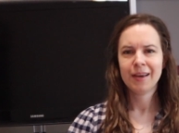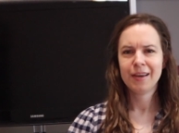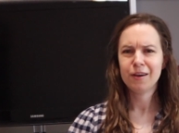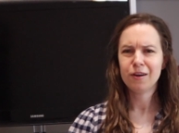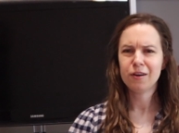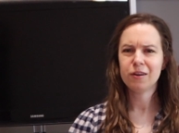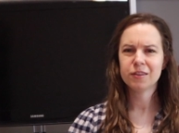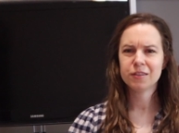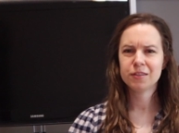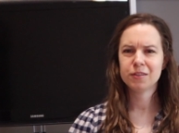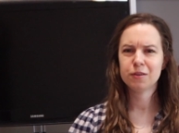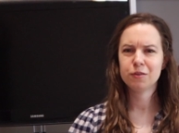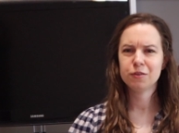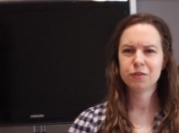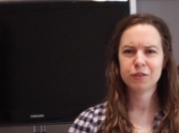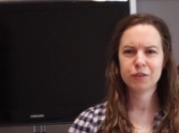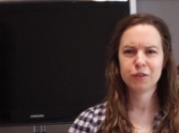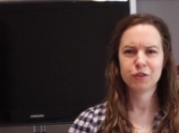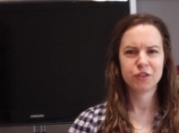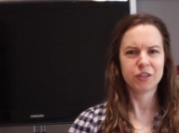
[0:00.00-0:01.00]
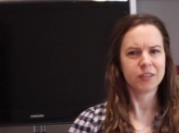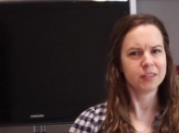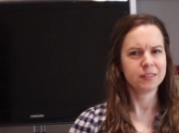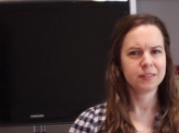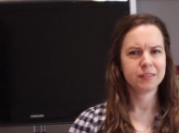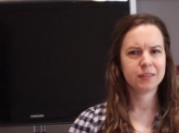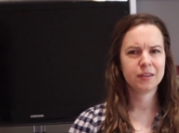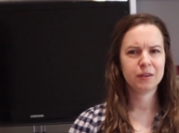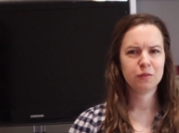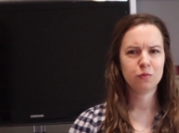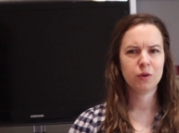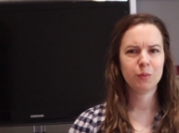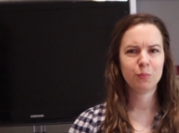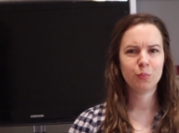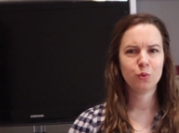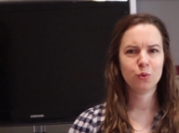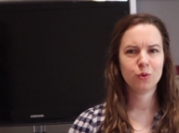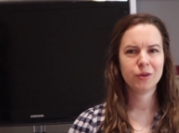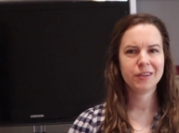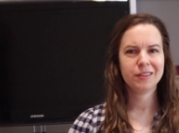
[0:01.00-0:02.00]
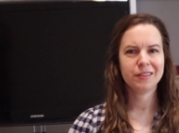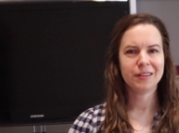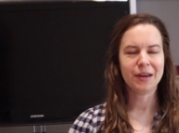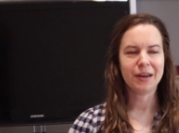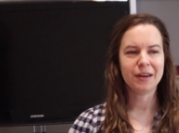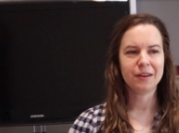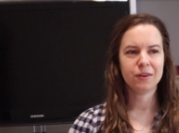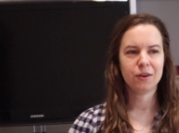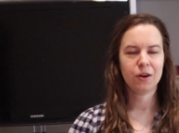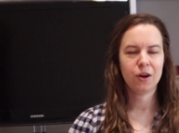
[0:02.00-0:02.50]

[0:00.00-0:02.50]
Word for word: He also suggested at one point that